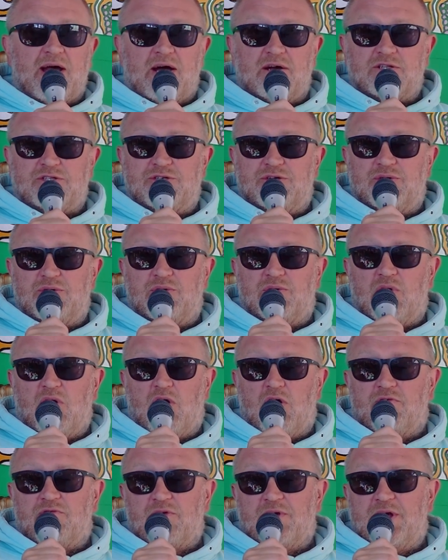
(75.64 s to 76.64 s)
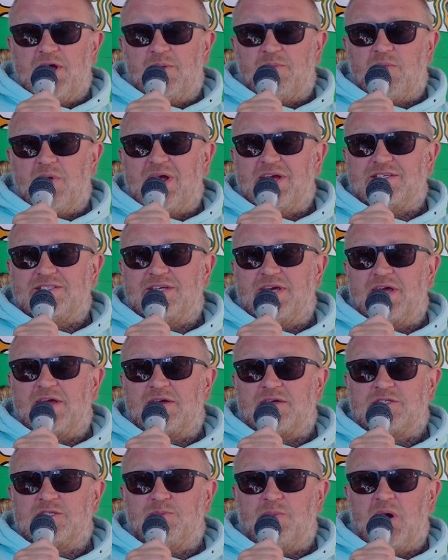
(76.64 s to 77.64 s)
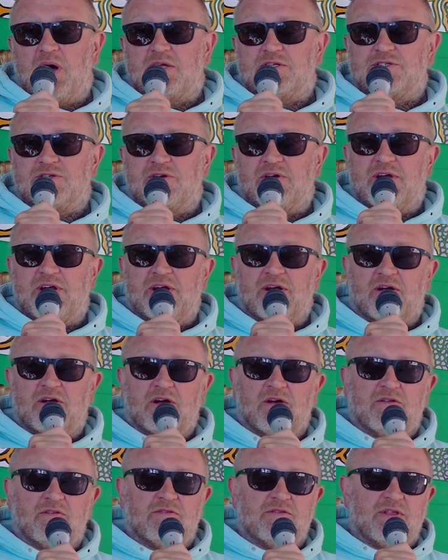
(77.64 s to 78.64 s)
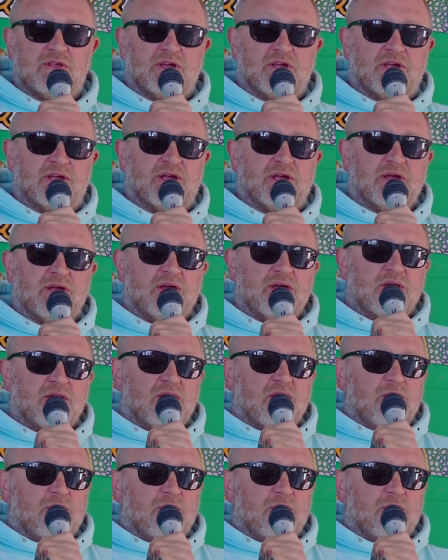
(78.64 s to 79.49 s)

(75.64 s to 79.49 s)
shout out to All For Him Racing, sponsor here of the